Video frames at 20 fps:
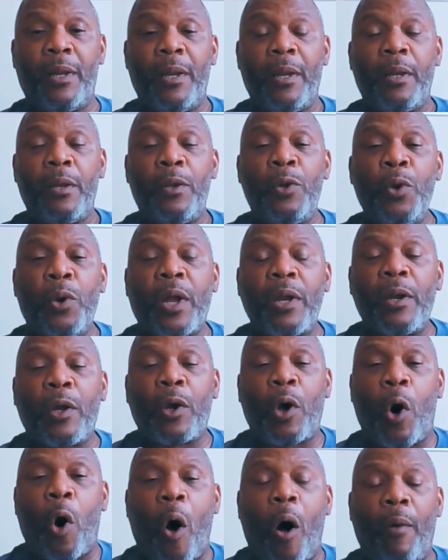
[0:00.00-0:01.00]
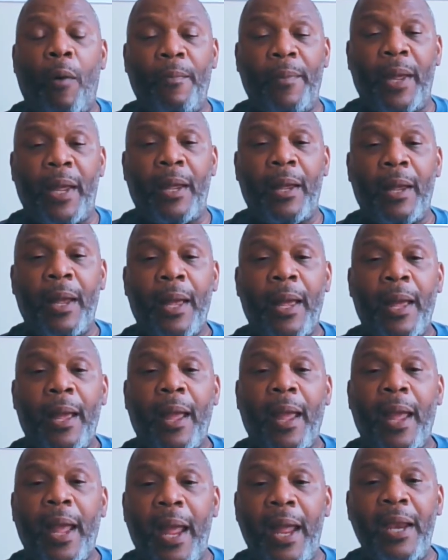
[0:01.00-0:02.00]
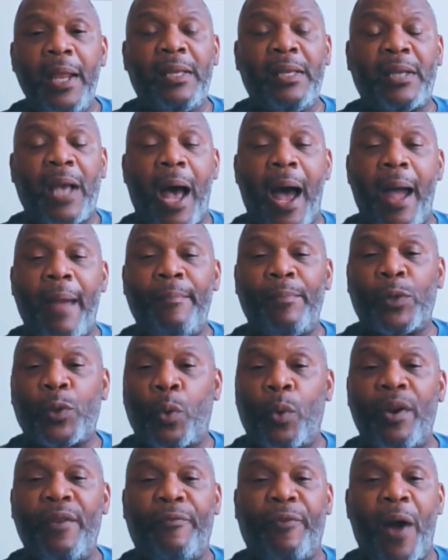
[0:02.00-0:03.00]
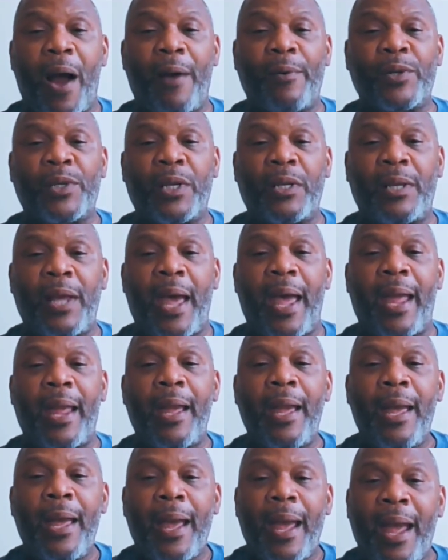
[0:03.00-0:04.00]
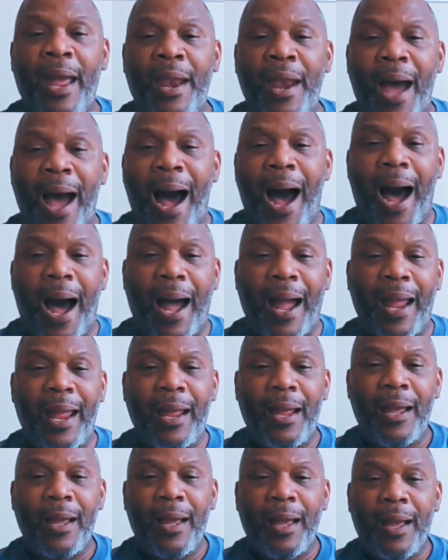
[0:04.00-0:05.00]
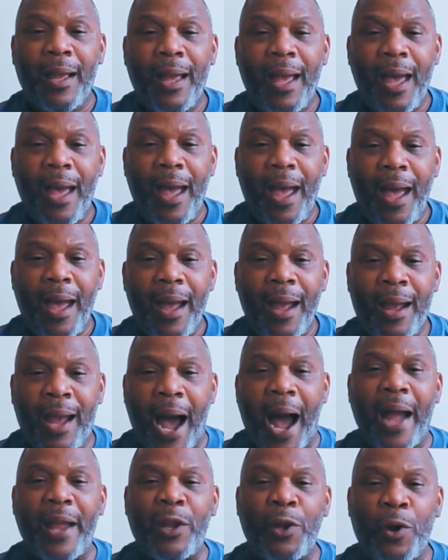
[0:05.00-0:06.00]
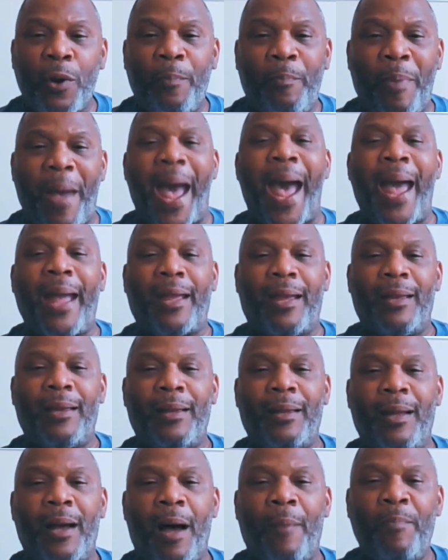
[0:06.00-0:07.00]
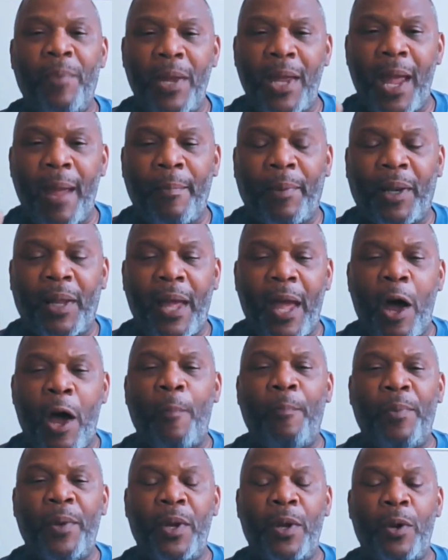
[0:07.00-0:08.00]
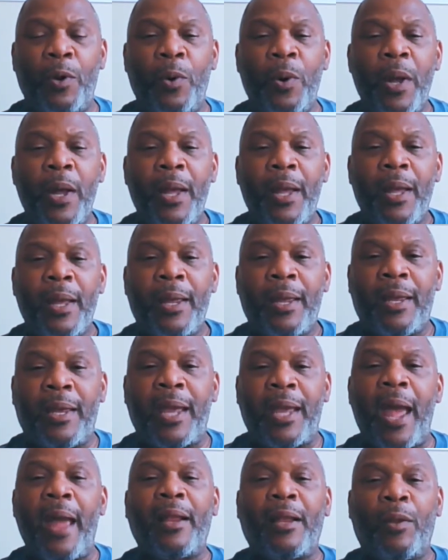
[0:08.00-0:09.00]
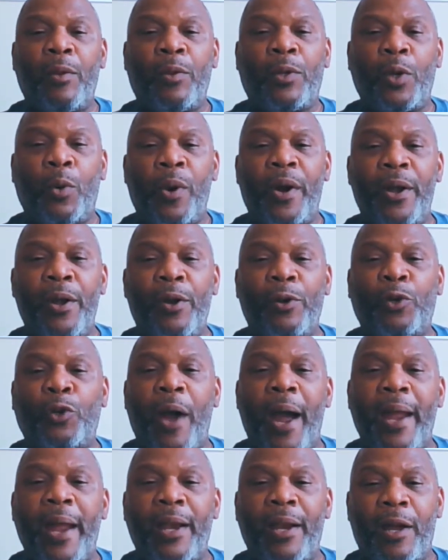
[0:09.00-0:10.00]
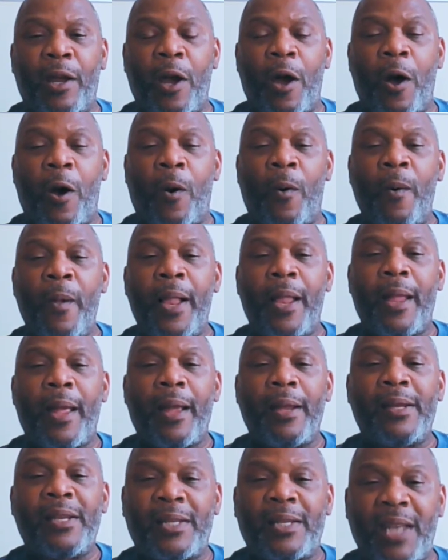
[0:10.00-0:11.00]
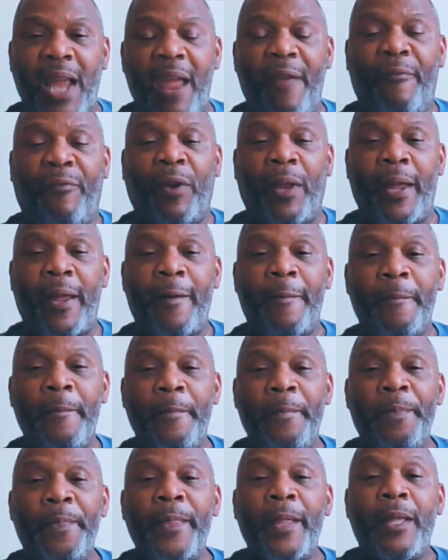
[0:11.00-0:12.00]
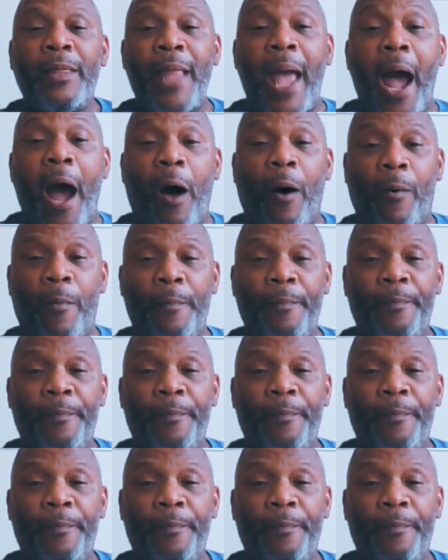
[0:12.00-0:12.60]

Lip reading: You can call me anytime, 24 hours a day, and I got your back. I'll be able to help you get to where you're trying to go safely. Now,